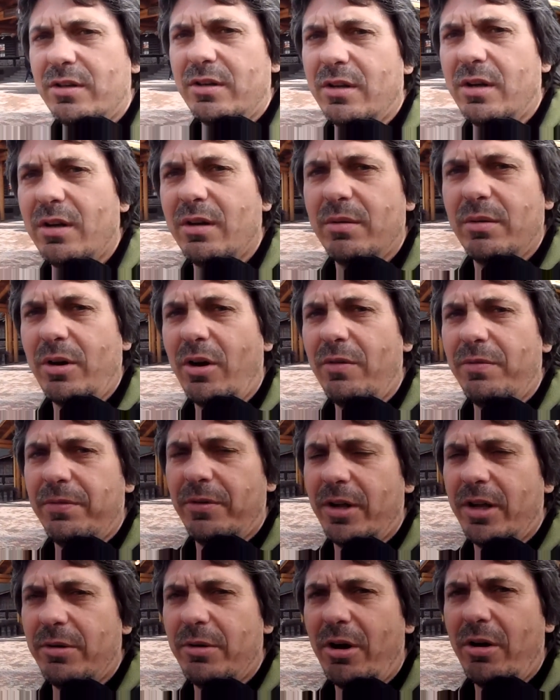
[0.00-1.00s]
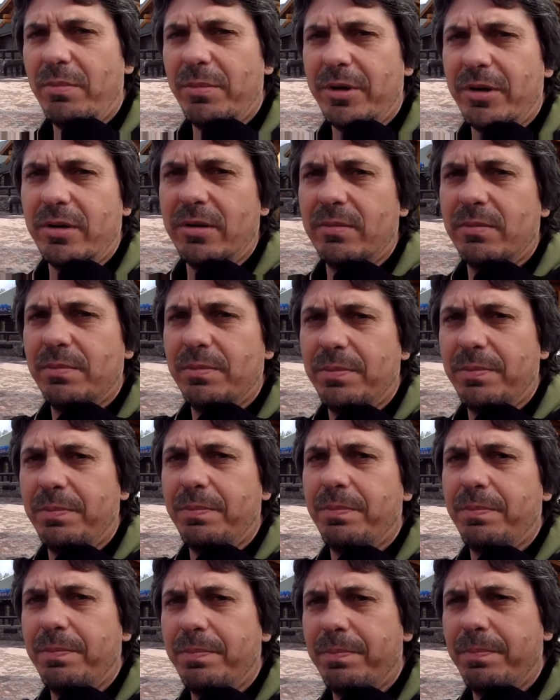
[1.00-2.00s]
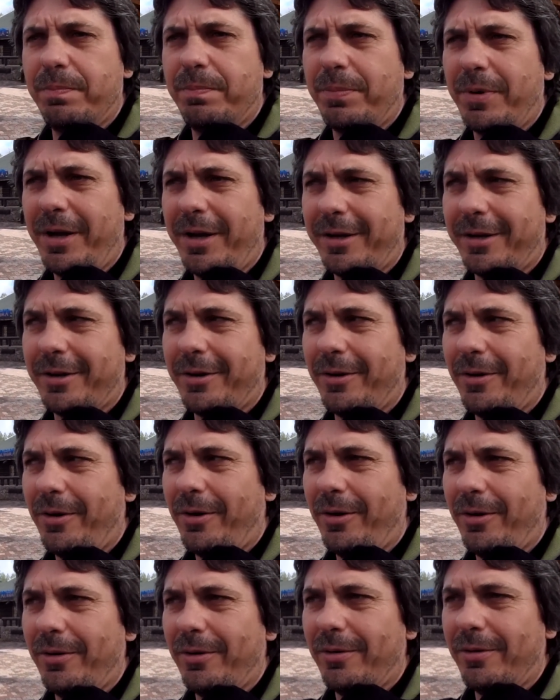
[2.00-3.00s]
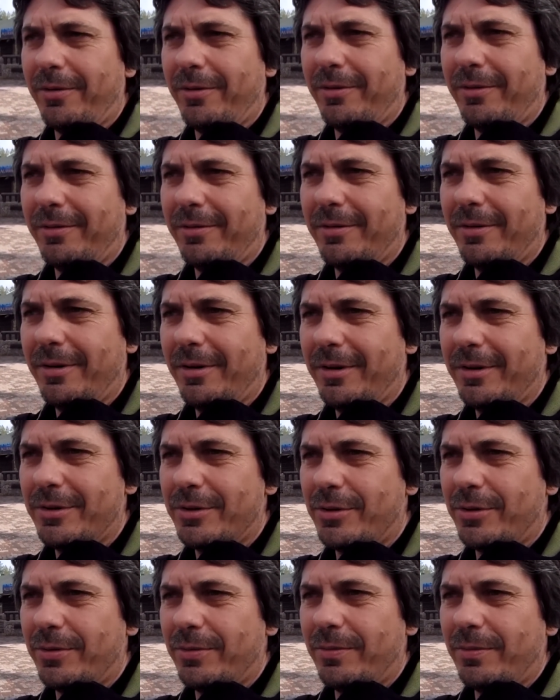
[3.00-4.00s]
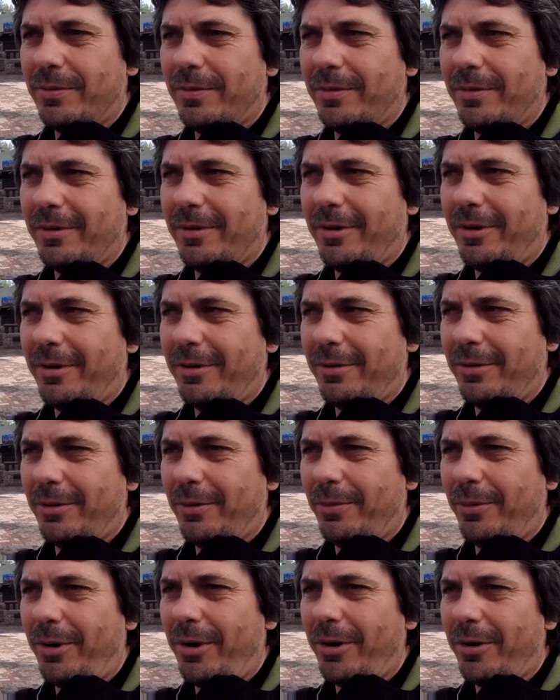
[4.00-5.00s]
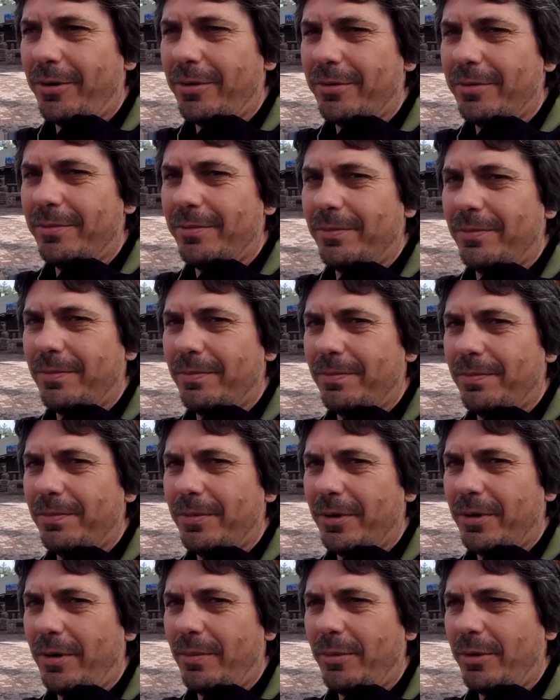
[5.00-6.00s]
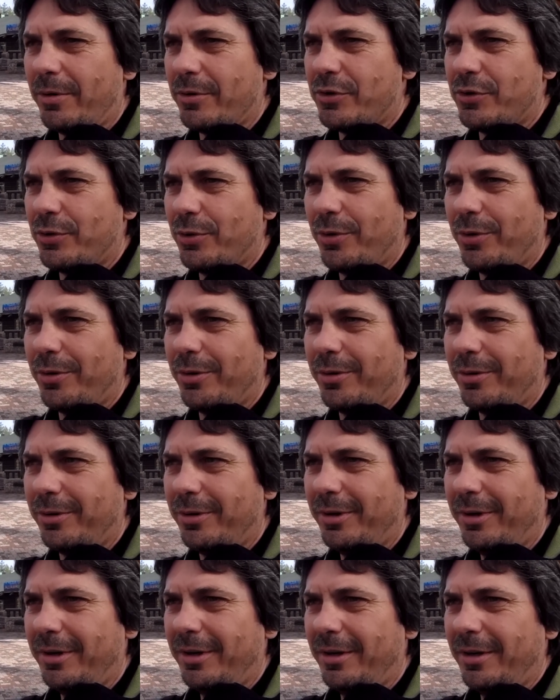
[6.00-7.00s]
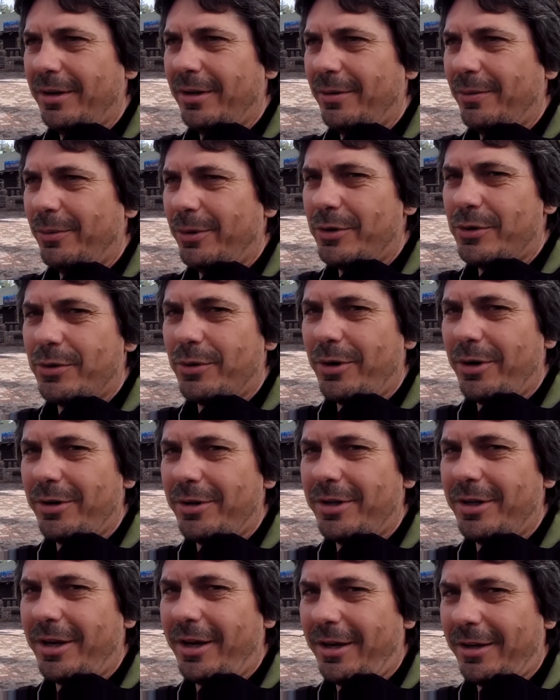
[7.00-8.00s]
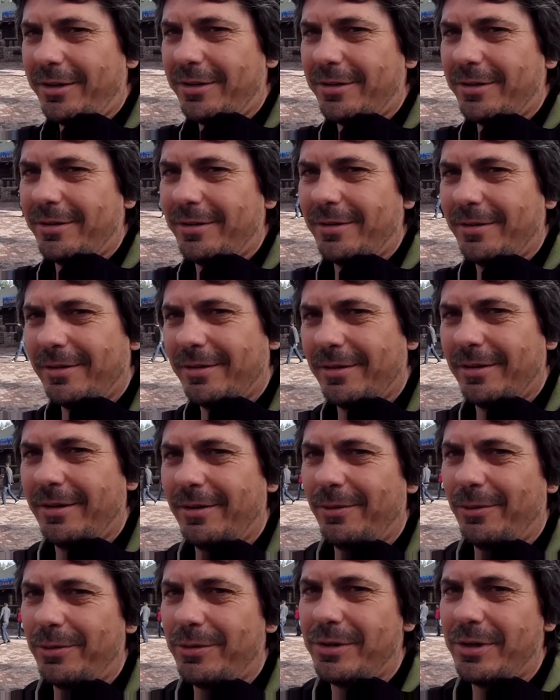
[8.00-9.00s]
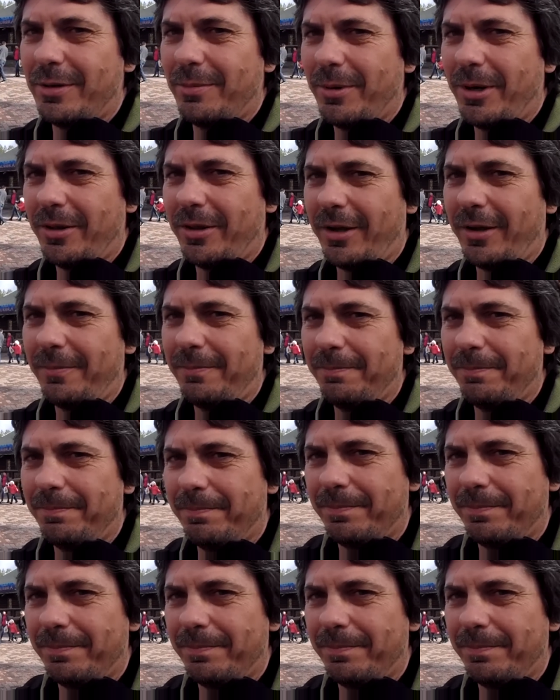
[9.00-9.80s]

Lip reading: and hopefully I'll be back on the road, but I'm not sure which road yet. We'll see about that